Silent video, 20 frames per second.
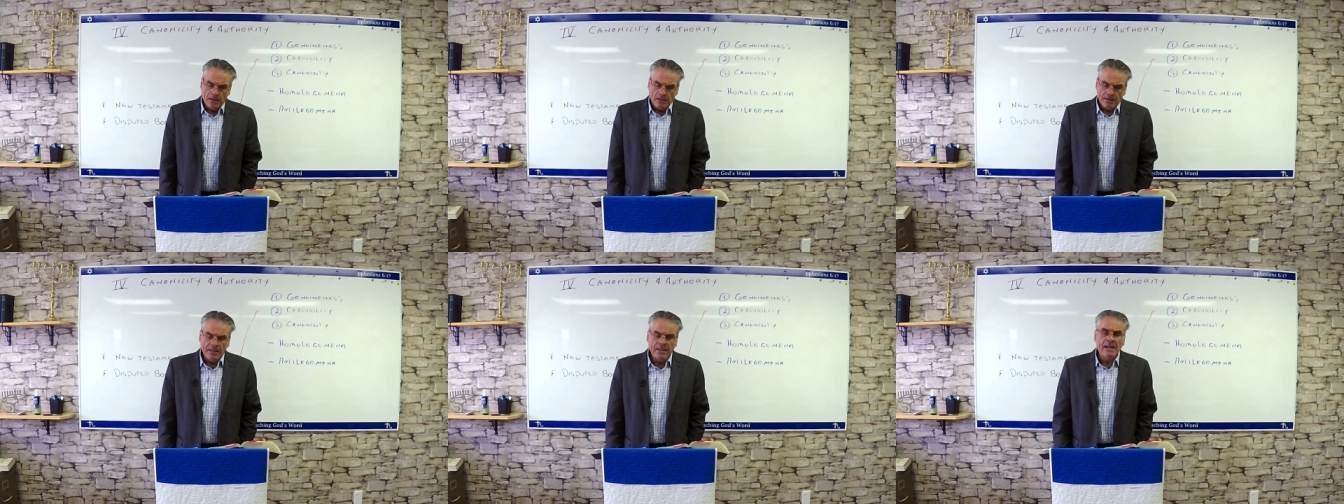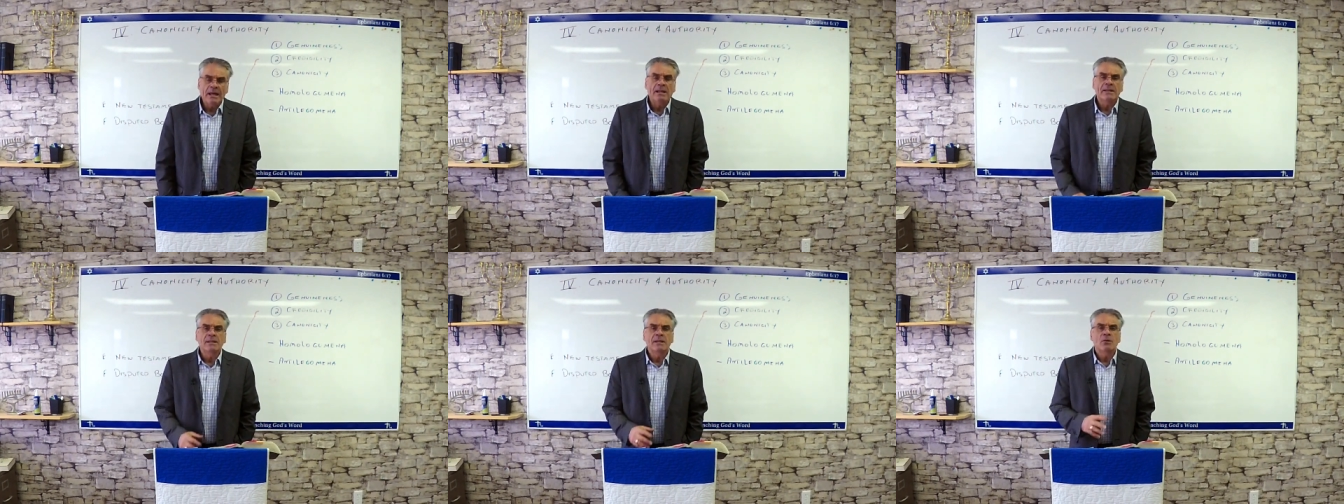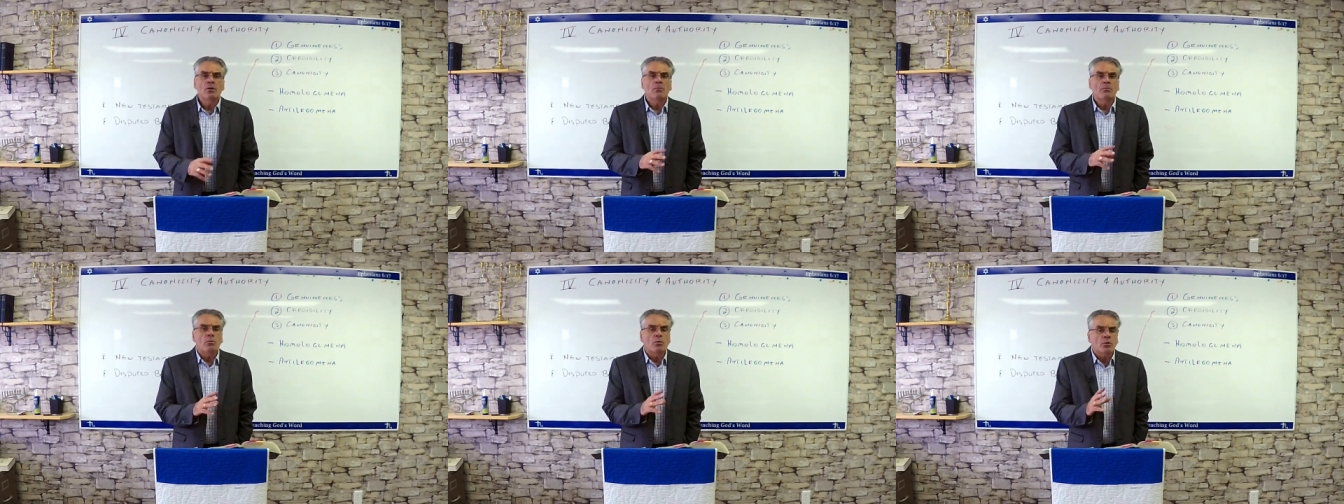They had
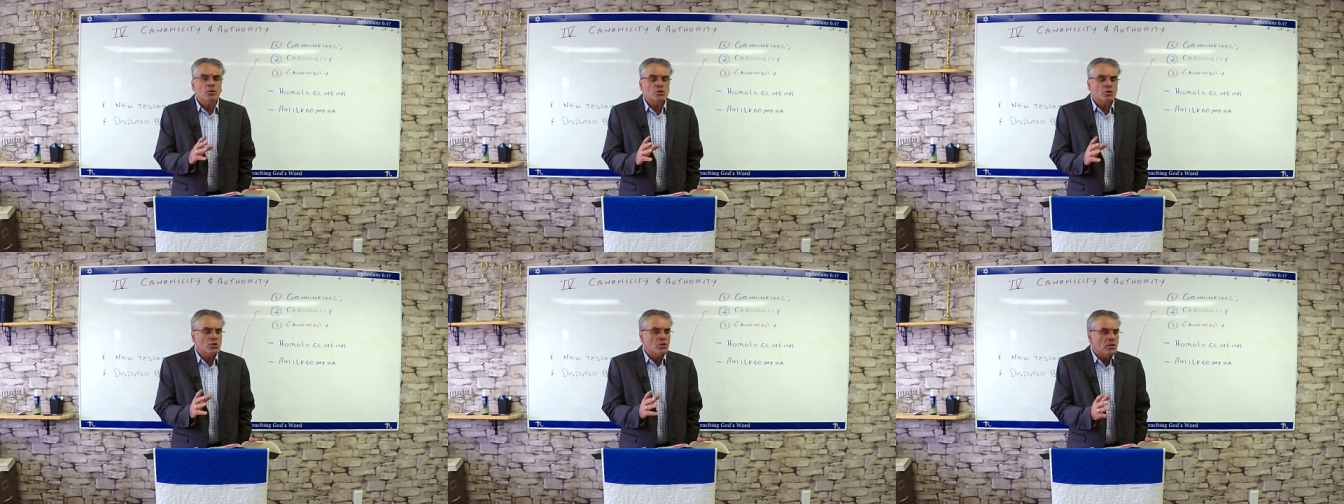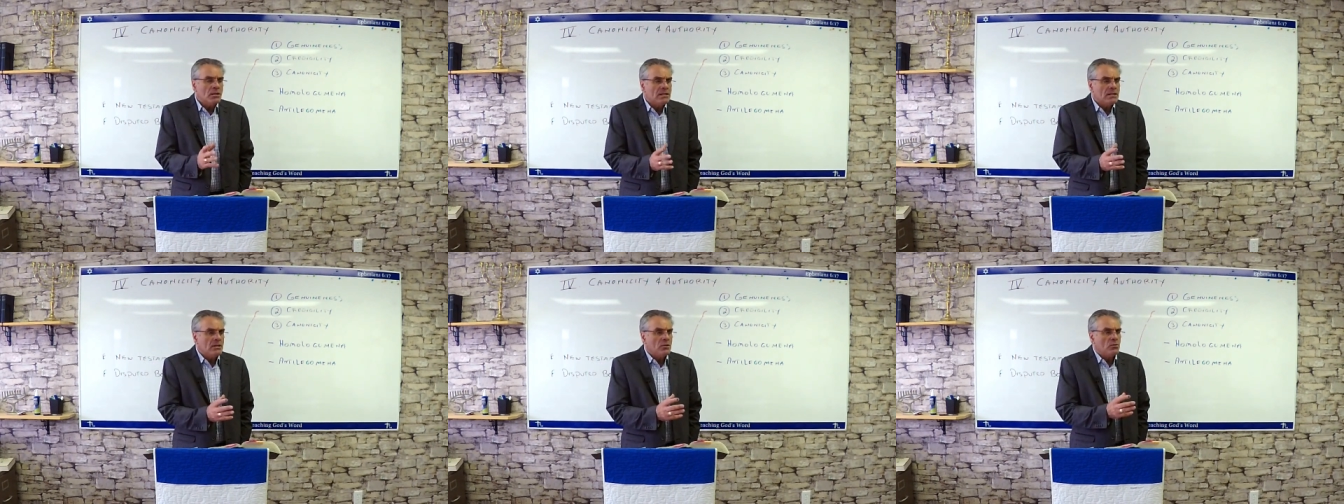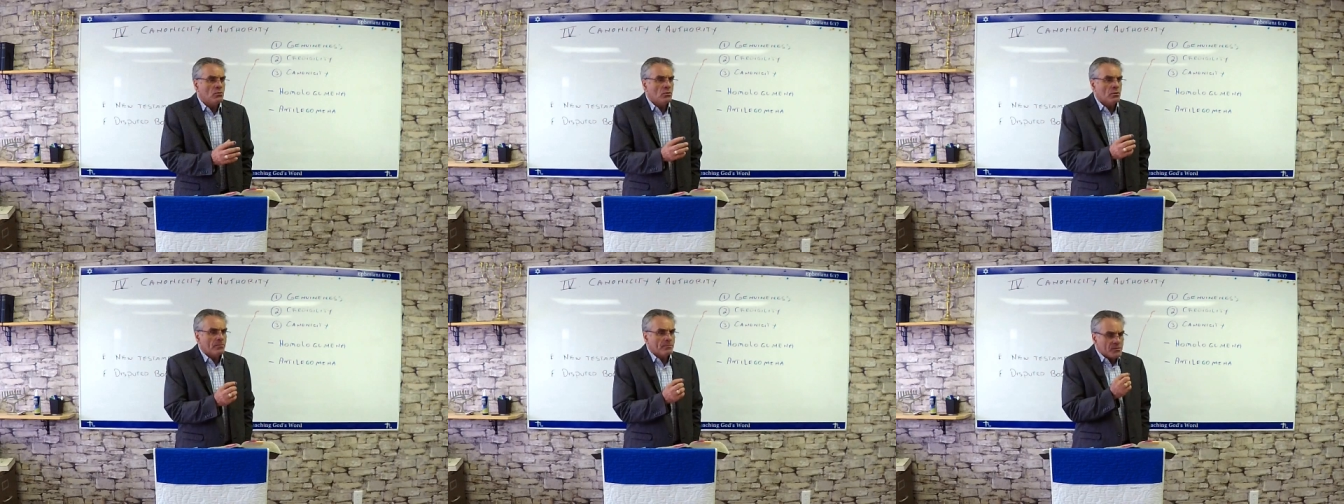the opportunity
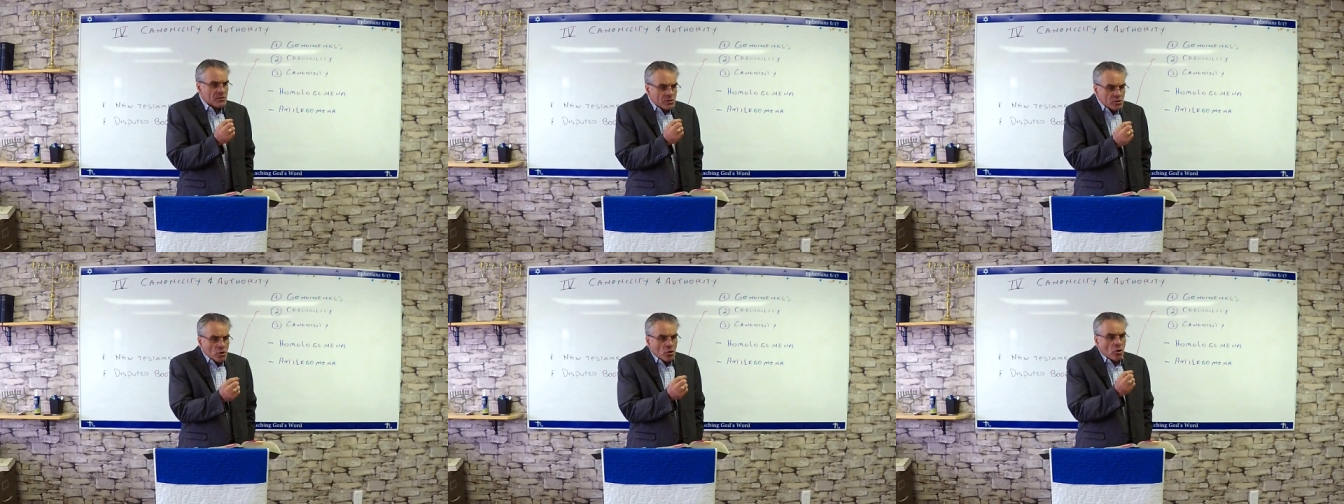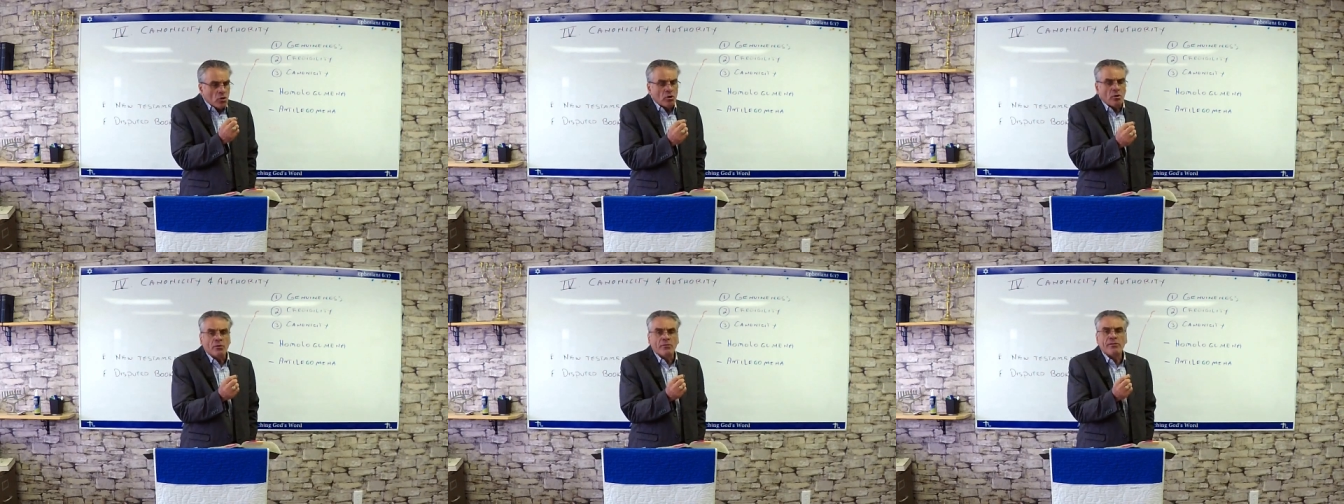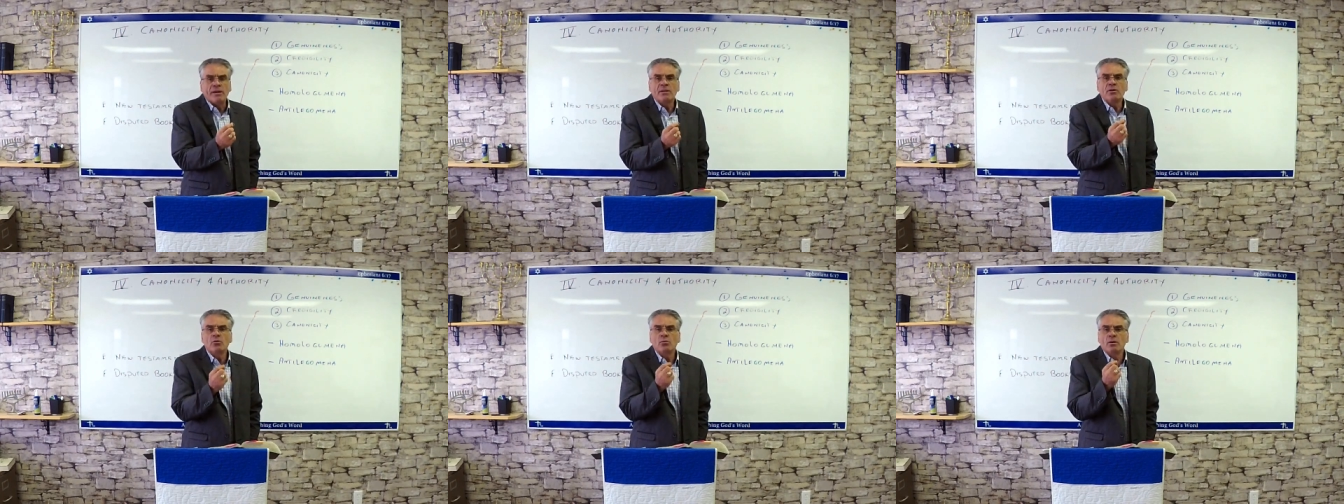to observe and